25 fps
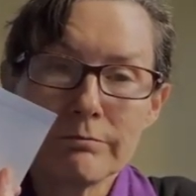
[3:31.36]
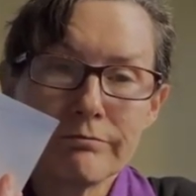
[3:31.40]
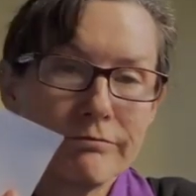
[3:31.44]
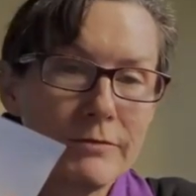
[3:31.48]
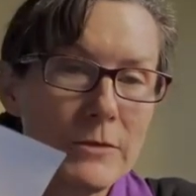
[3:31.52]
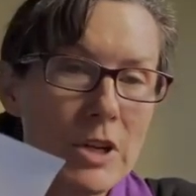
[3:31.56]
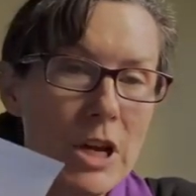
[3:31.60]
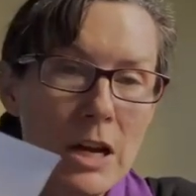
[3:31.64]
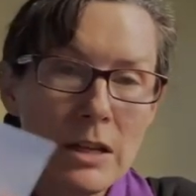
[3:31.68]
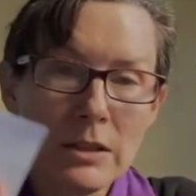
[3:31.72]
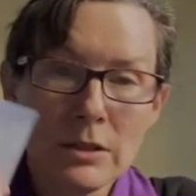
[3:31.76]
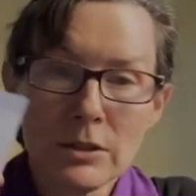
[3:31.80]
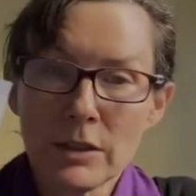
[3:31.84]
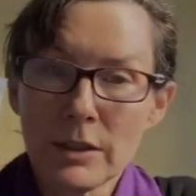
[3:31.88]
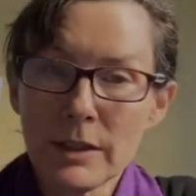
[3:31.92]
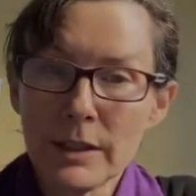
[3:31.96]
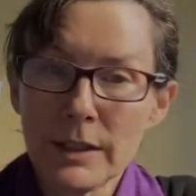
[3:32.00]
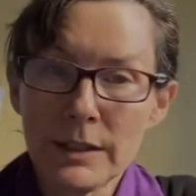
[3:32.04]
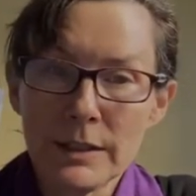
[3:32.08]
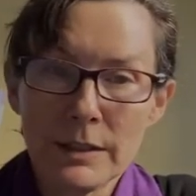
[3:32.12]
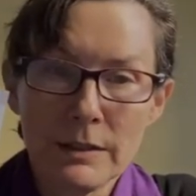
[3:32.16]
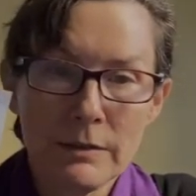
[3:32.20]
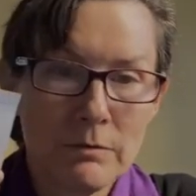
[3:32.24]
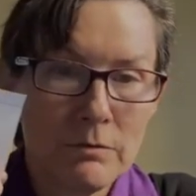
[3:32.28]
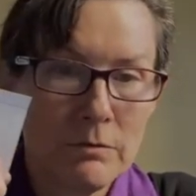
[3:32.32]
color
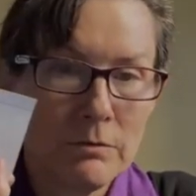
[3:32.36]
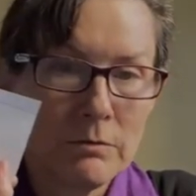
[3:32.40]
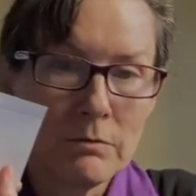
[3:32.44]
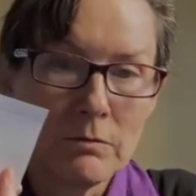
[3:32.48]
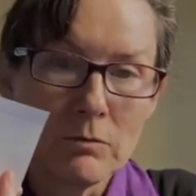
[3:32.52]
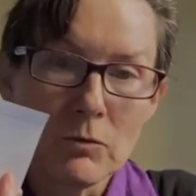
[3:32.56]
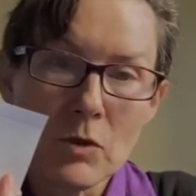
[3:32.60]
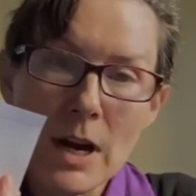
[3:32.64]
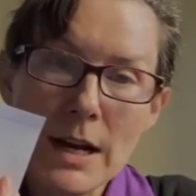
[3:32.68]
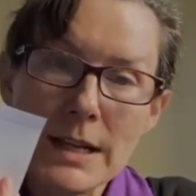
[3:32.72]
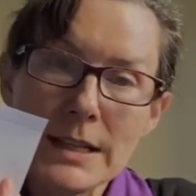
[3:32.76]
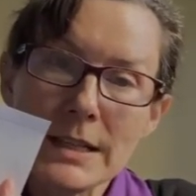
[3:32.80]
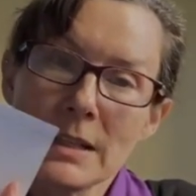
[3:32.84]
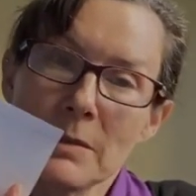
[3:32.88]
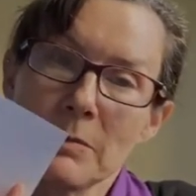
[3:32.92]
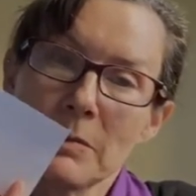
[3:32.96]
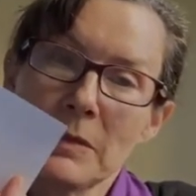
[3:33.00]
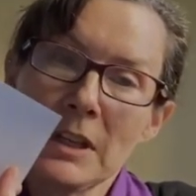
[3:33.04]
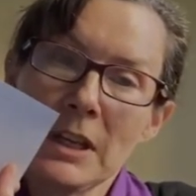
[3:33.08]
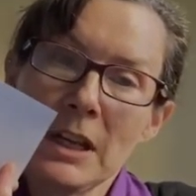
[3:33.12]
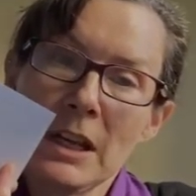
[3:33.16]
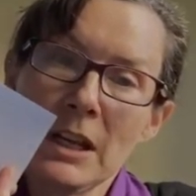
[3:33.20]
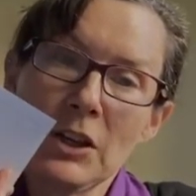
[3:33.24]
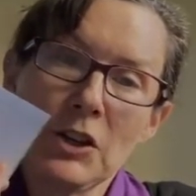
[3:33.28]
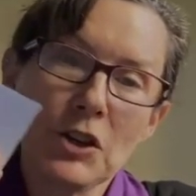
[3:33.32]
it, write
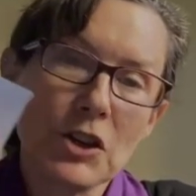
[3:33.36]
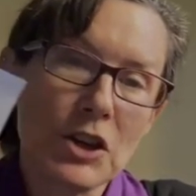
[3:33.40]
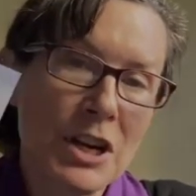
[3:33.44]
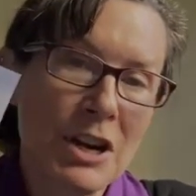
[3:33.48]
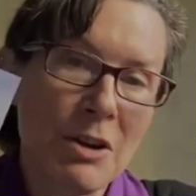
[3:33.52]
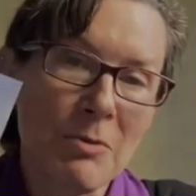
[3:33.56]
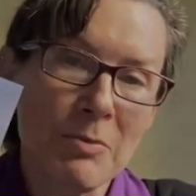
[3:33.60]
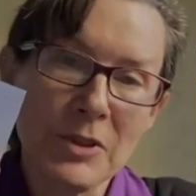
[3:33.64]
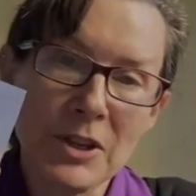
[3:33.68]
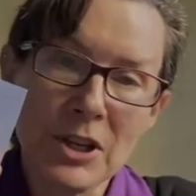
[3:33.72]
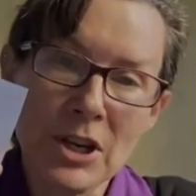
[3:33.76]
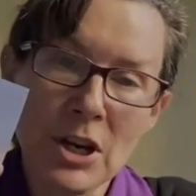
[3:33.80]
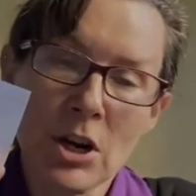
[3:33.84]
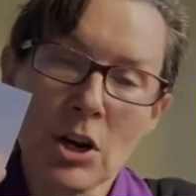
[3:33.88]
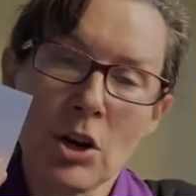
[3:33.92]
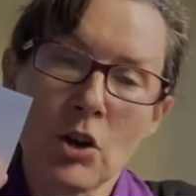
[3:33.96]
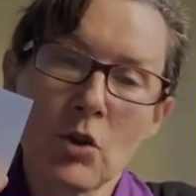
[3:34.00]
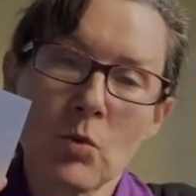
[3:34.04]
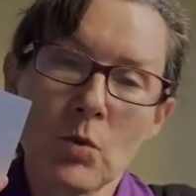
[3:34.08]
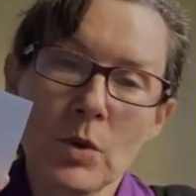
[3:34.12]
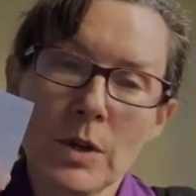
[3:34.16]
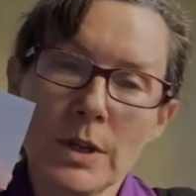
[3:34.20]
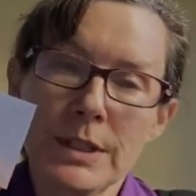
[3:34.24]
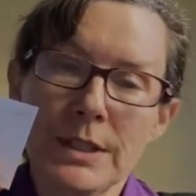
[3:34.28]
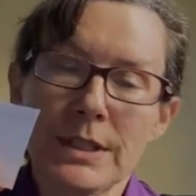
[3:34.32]
something. You can help the younger
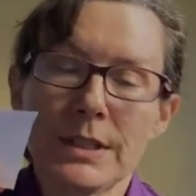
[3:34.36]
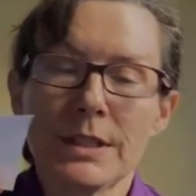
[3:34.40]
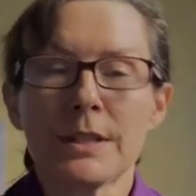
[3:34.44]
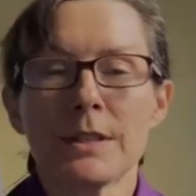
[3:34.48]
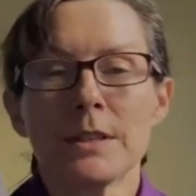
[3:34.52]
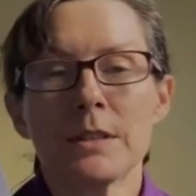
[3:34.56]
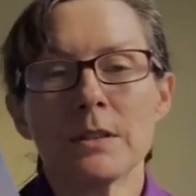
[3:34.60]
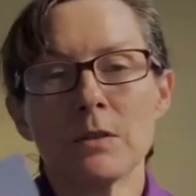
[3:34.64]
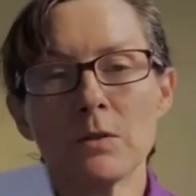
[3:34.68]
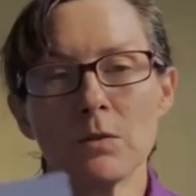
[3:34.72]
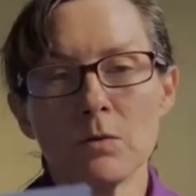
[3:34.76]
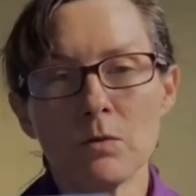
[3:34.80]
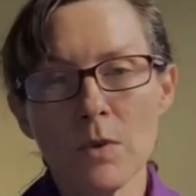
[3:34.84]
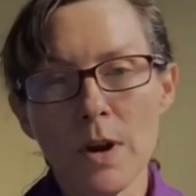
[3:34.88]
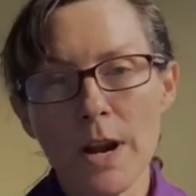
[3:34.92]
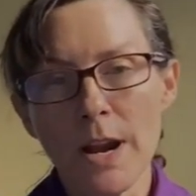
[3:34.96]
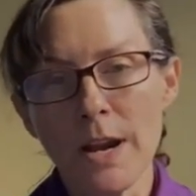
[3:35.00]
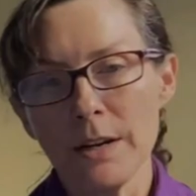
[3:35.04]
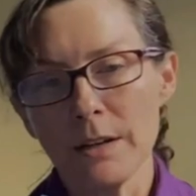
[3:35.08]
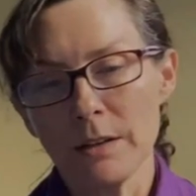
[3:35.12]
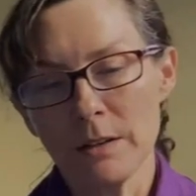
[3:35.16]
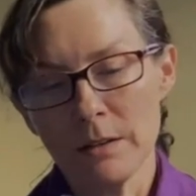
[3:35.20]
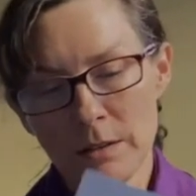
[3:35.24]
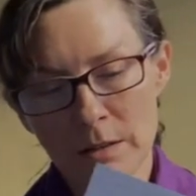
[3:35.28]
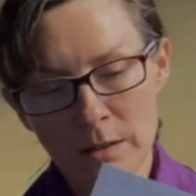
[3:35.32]
ones
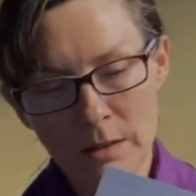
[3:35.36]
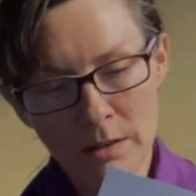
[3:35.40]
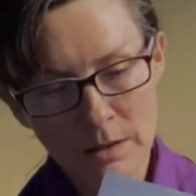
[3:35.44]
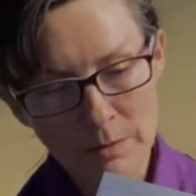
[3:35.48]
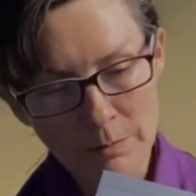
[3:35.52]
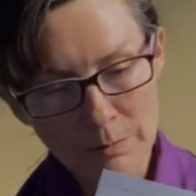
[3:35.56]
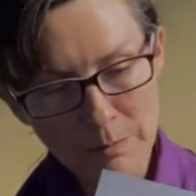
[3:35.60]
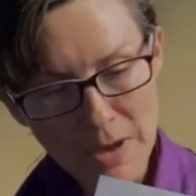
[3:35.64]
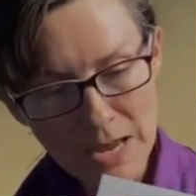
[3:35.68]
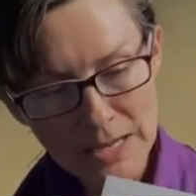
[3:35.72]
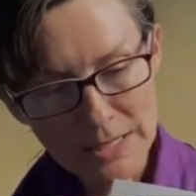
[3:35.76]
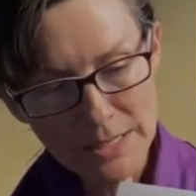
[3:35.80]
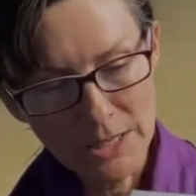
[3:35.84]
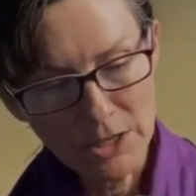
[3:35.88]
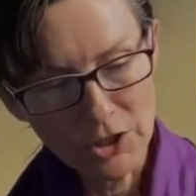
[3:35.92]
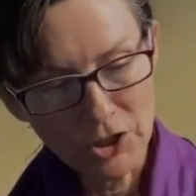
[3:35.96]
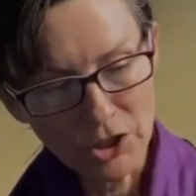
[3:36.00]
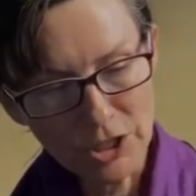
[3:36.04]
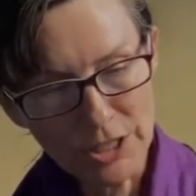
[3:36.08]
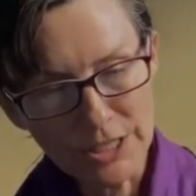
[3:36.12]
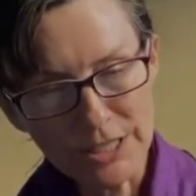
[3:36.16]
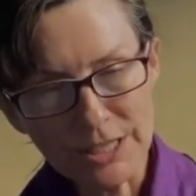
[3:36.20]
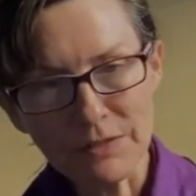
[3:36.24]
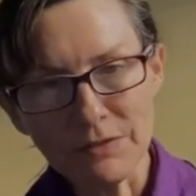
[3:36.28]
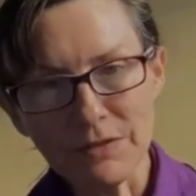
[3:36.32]
write
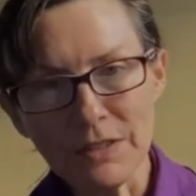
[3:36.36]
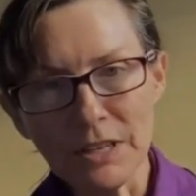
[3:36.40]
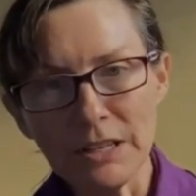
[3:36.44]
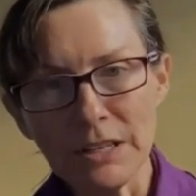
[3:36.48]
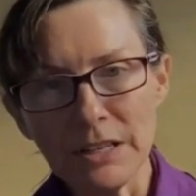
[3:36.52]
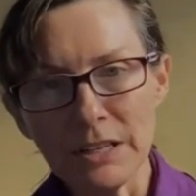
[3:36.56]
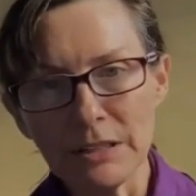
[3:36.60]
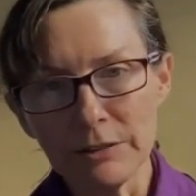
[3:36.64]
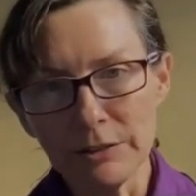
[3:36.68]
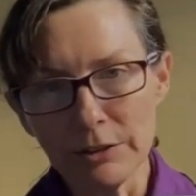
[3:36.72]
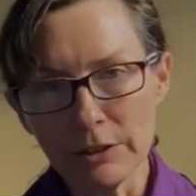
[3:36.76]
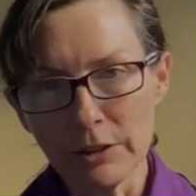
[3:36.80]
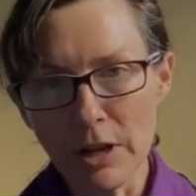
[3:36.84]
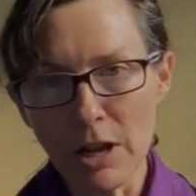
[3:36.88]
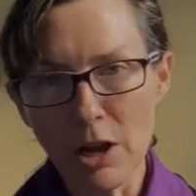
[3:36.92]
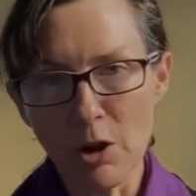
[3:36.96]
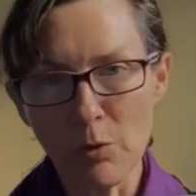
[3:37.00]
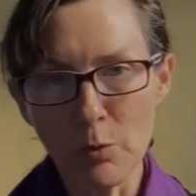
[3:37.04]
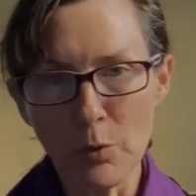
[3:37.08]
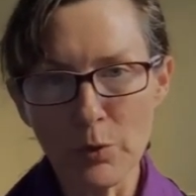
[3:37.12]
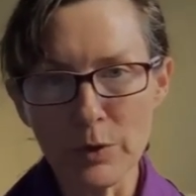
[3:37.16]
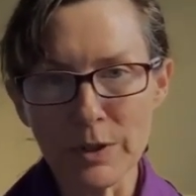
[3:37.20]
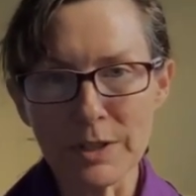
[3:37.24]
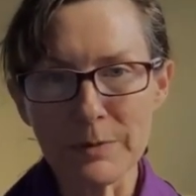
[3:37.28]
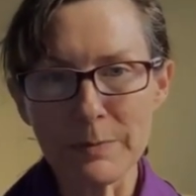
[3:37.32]
messages if they need a little
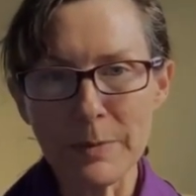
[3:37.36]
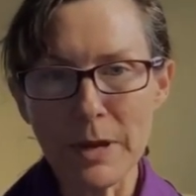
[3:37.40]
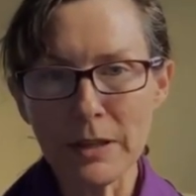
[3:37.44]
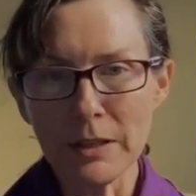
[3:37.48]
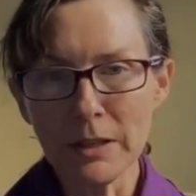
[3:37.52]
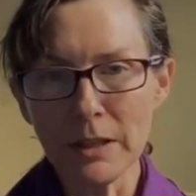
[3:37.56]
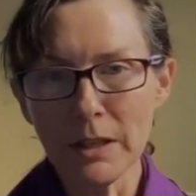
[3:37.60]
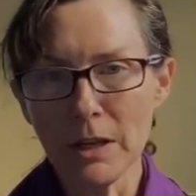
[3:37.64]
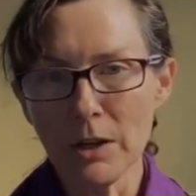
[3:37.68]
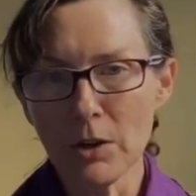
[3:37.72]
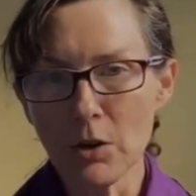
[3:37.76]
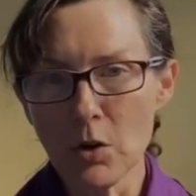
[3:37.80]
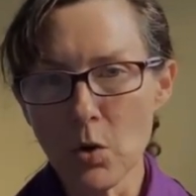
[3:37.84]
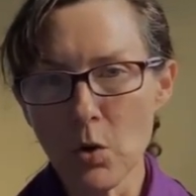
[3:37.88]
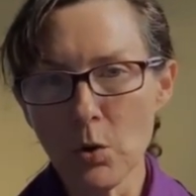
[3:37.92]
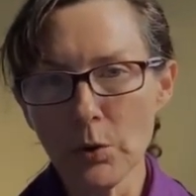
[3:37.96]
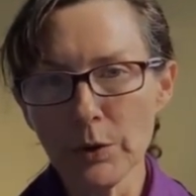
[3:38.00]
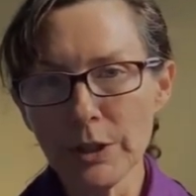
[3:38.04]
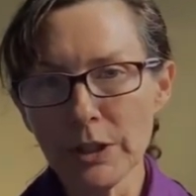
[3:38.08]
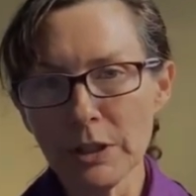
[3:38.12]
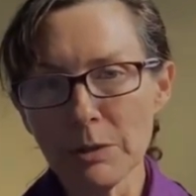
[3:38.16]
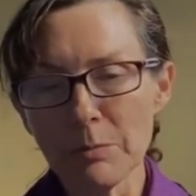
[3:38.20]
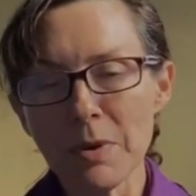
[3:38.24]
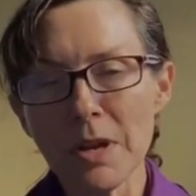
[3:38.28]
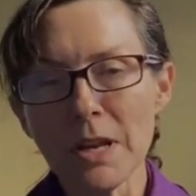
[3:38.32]
help with spelling or
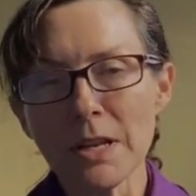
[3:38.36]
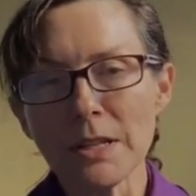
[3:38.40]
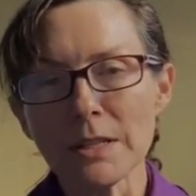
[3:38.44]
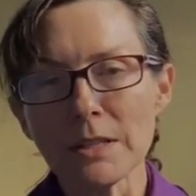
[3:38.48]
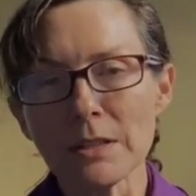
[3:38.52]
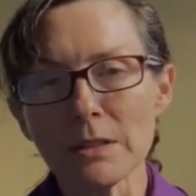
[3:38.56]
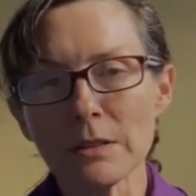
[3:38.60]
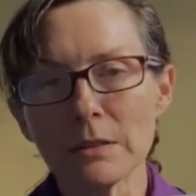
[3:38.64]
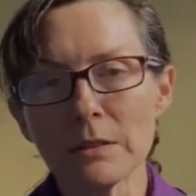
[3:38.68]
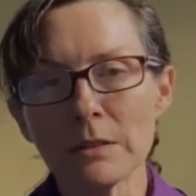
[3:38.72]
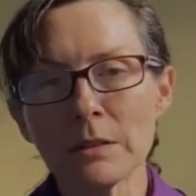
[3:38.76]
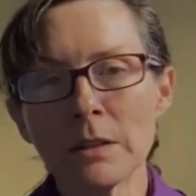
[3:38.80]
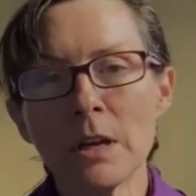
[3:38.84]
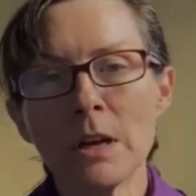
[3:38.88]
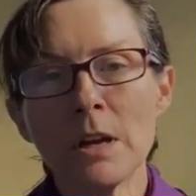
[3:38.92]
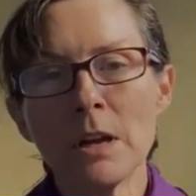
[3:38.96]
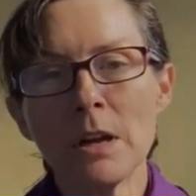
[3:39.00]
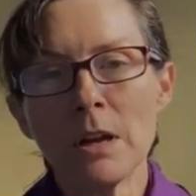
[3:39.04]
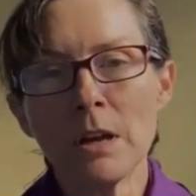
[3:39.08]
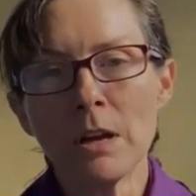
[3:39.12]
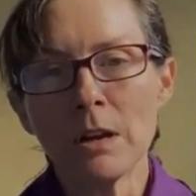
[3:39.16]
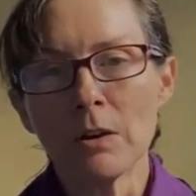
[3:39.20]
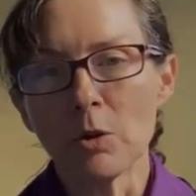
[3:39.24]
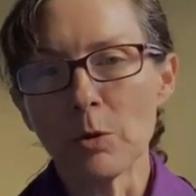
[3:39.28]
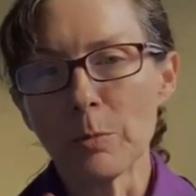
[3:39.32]
holding a pencil
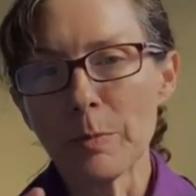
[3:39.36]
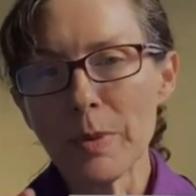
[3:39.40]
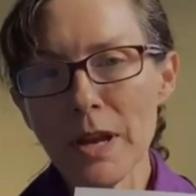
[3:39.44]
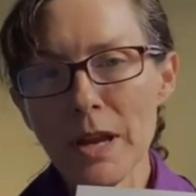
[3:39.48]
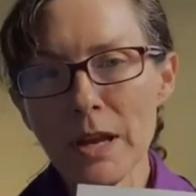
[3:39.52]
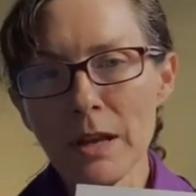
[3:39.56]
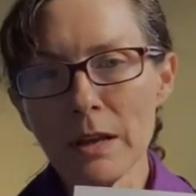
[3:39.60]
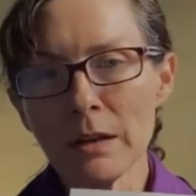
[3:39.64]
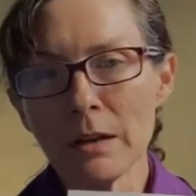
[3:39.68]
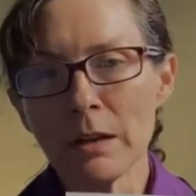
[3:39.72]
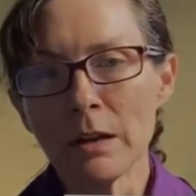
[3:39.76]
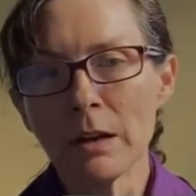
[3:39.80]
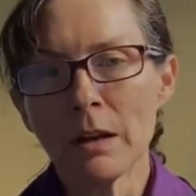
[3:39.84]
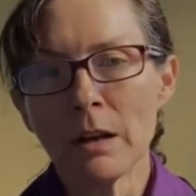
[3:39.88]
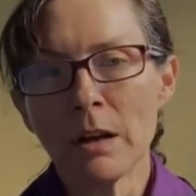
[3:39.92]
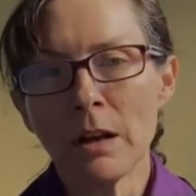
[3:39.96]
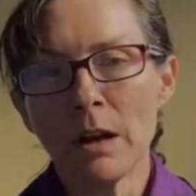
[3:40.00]
or pen.